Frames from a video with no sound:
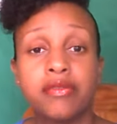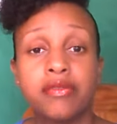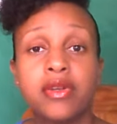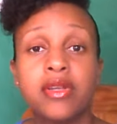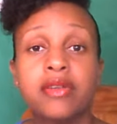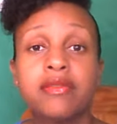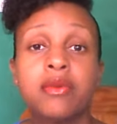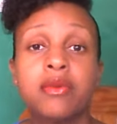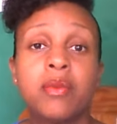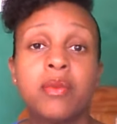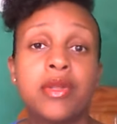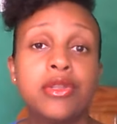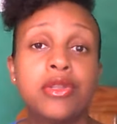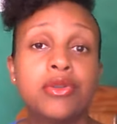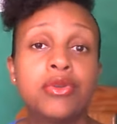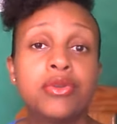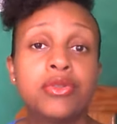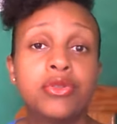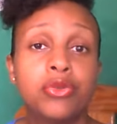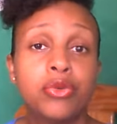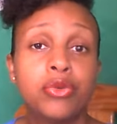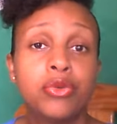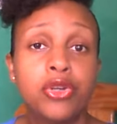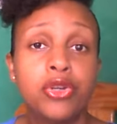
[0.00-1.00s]
And so
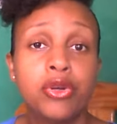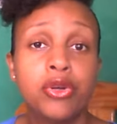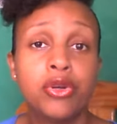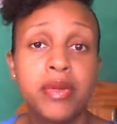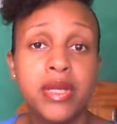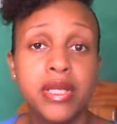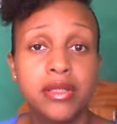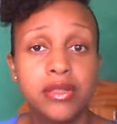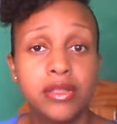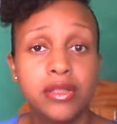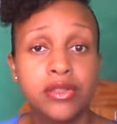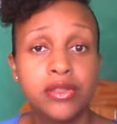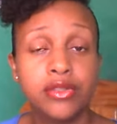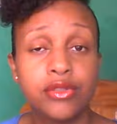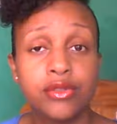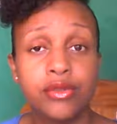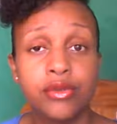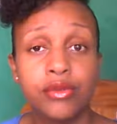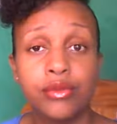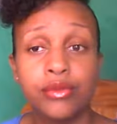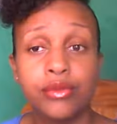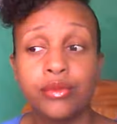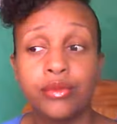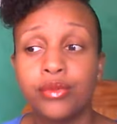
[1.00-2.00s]
therefore, even when you're doing your
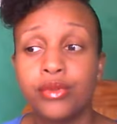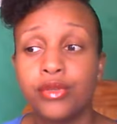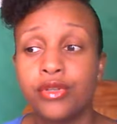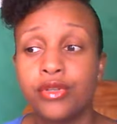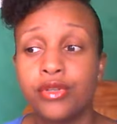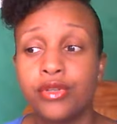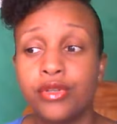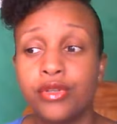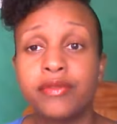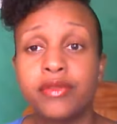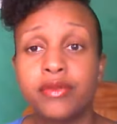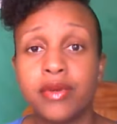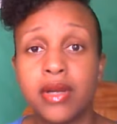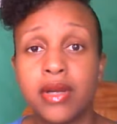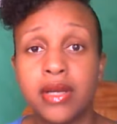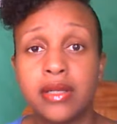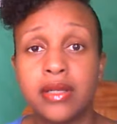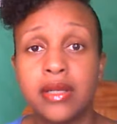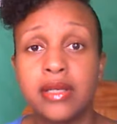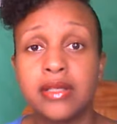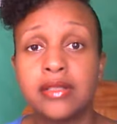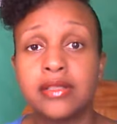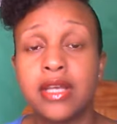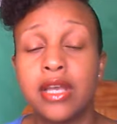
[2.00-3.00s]
business too,
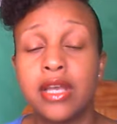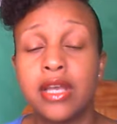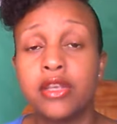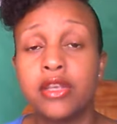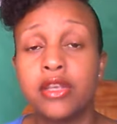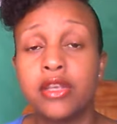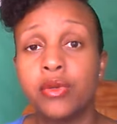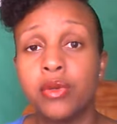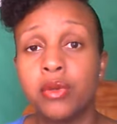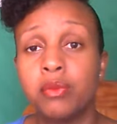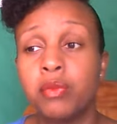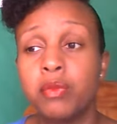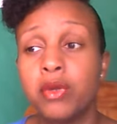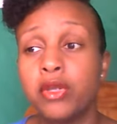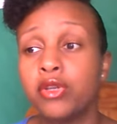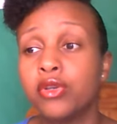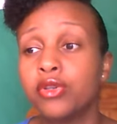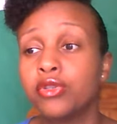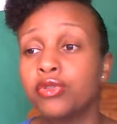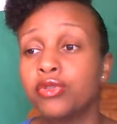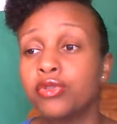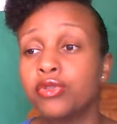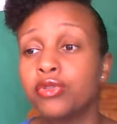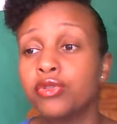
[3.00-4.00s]
you have to recognize that
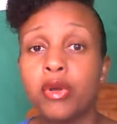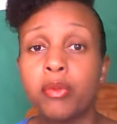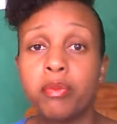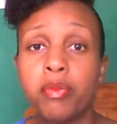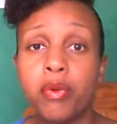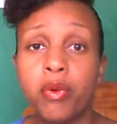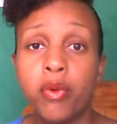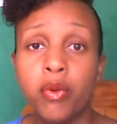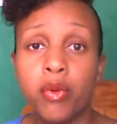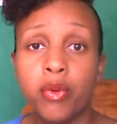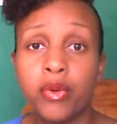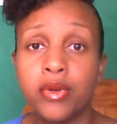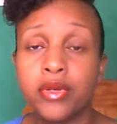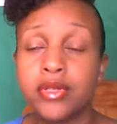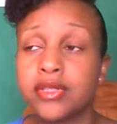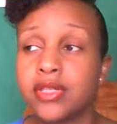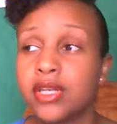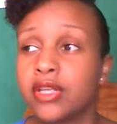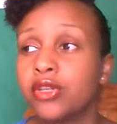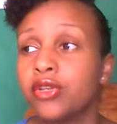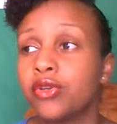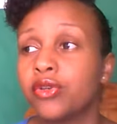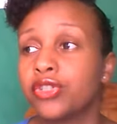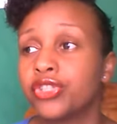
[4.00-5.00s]
when you're doing your
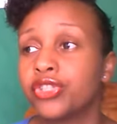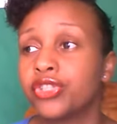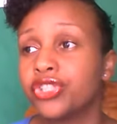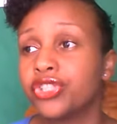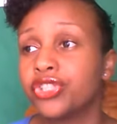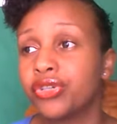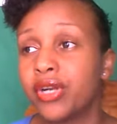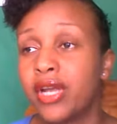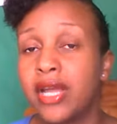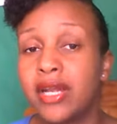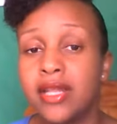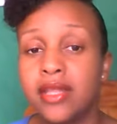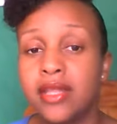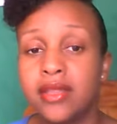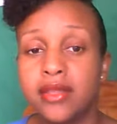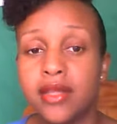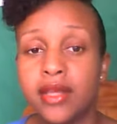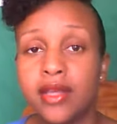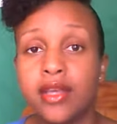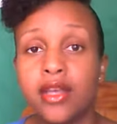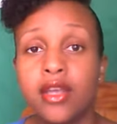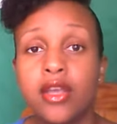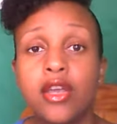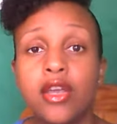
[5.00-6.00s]
posts and you're sharing
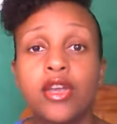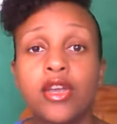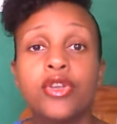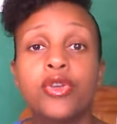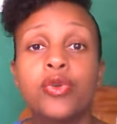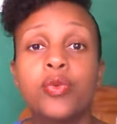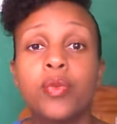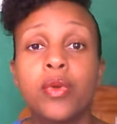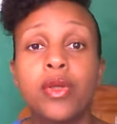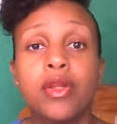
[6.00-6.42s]
anything,